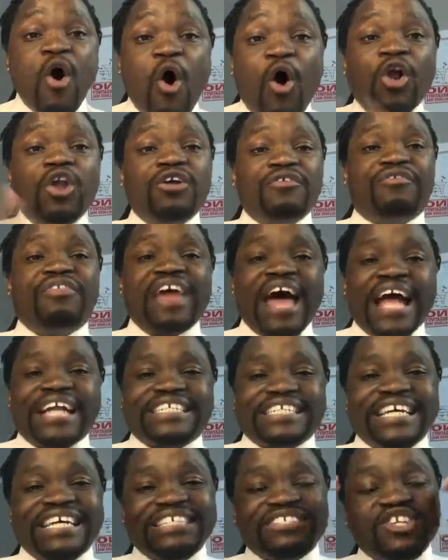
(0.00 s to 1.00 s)
All of
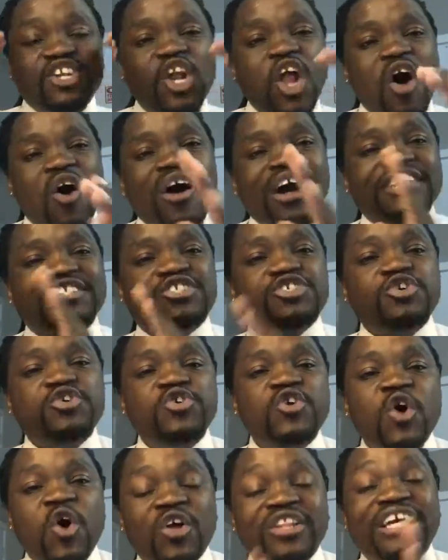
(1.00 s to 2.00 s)
that, as long as you
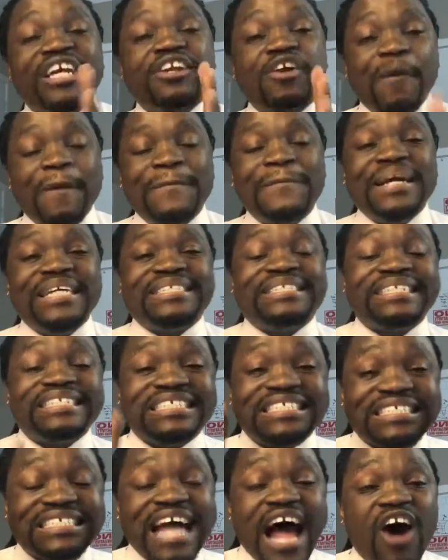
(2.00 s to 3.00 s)
know that your message
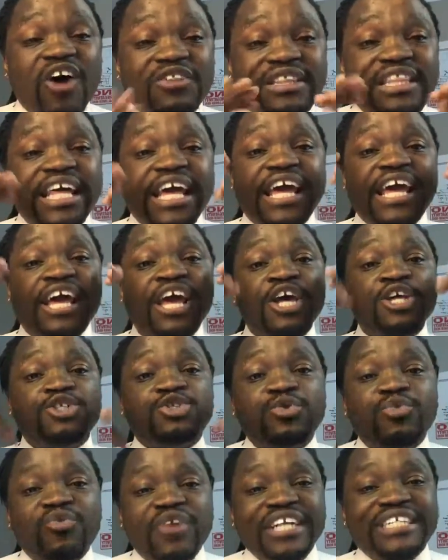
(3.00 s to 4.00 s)
is out there
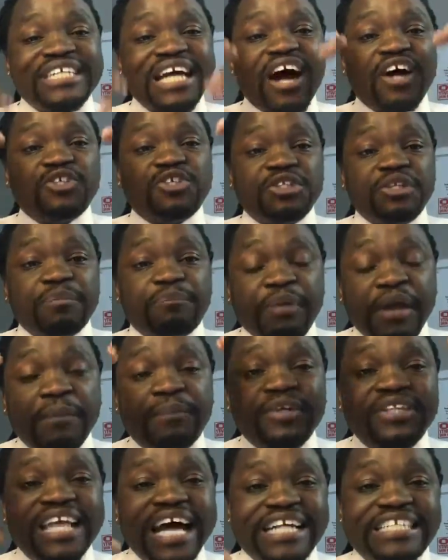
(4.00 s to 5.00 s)
to reach out to the
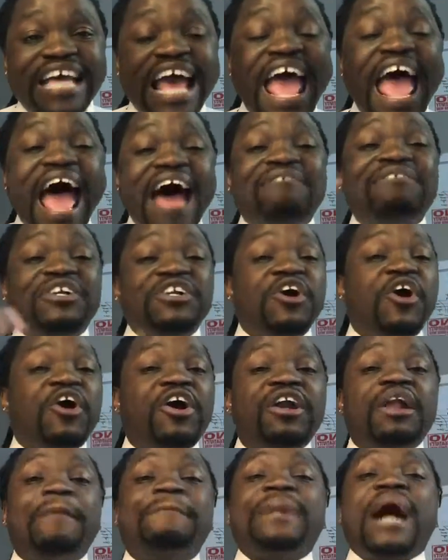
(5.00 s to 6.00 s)
people that haven't
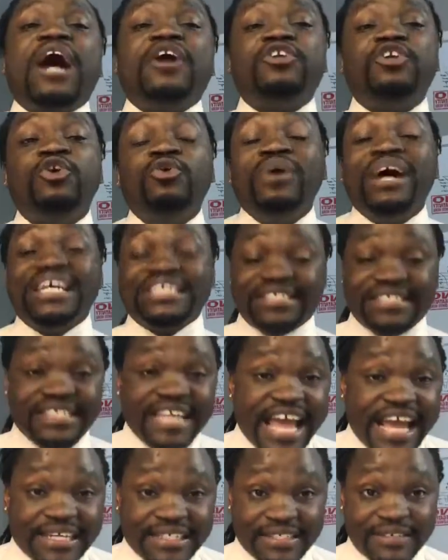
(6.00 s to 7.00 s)
heard about you as
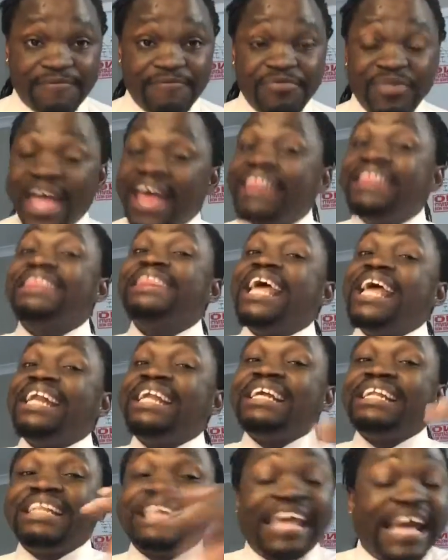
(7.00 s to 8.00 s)
yet and then
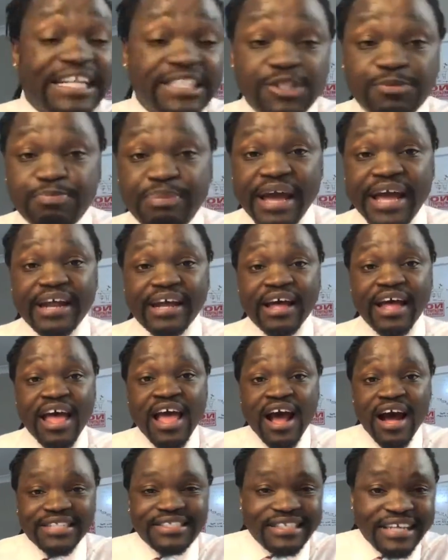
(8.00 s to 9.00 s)
it gets better.
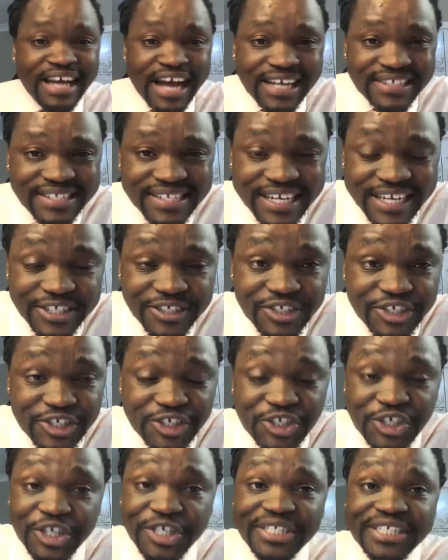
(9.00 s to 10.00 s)
I see Anthony has
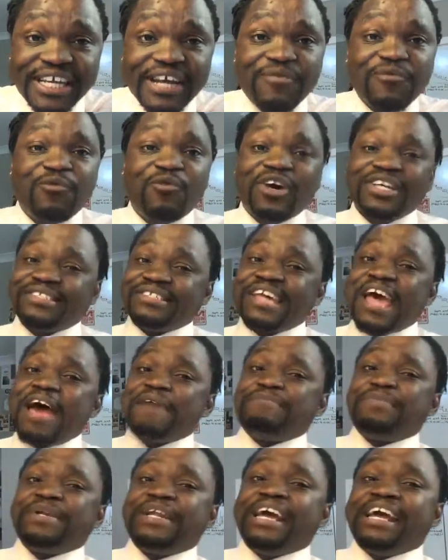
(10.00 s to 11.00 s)
just tuned in. What's
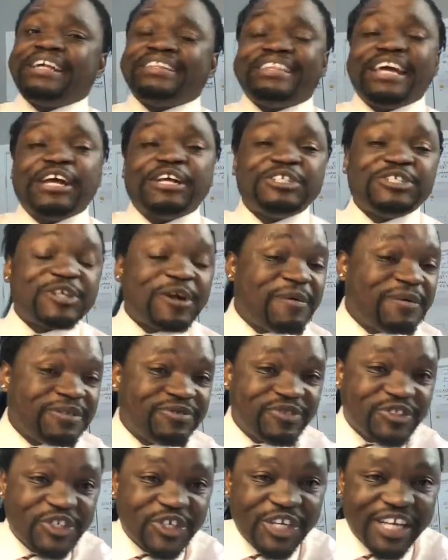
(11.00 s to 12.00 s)
happening? Thank you so
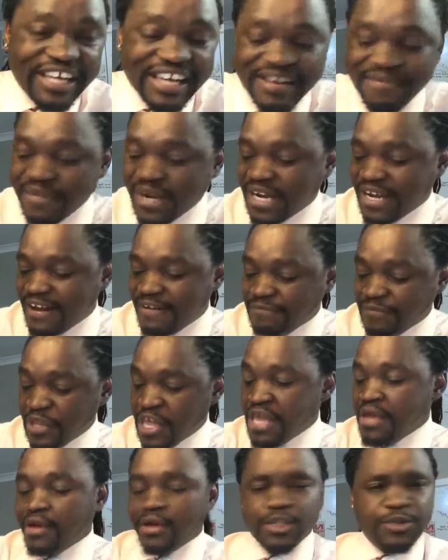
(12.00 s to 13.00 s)
much for tuning in, my love.
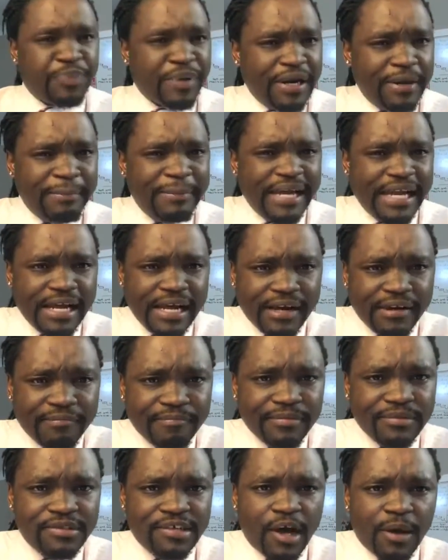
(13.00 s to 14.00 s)
It's been a minute.
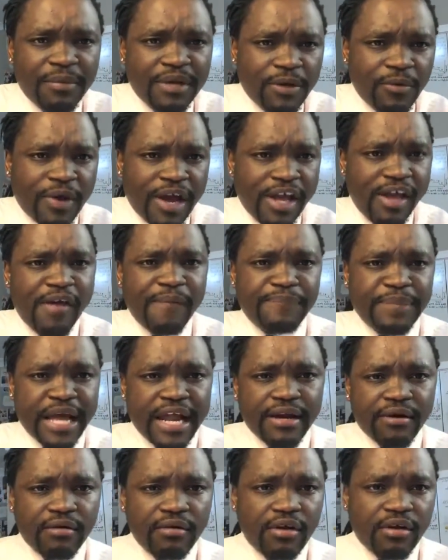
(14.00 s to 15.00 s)
Tell me, where you have
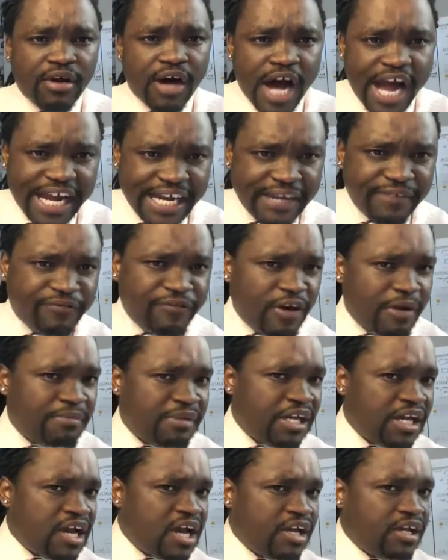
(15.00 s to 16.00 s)
been? You are hiding from
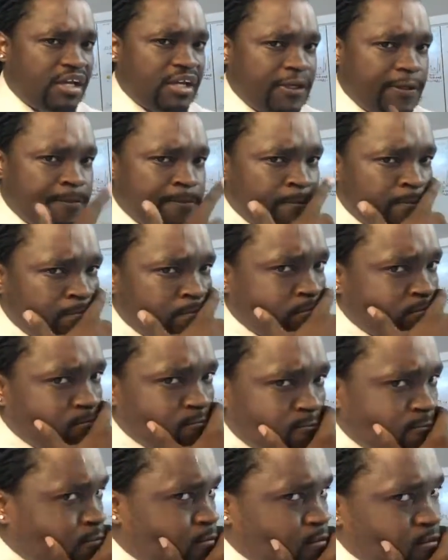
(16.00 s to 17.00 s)
me, are you?
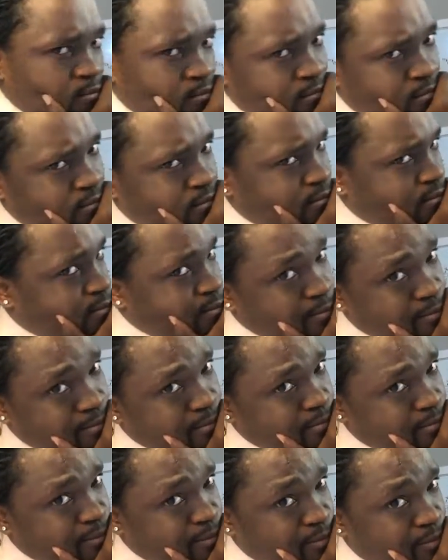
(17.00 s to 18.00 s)
Mm -mm
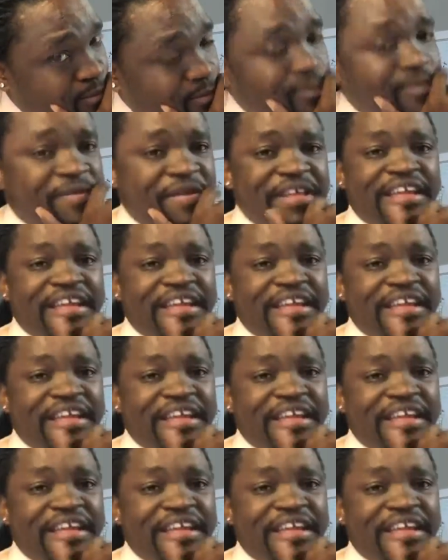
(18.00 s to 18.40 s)
-mm.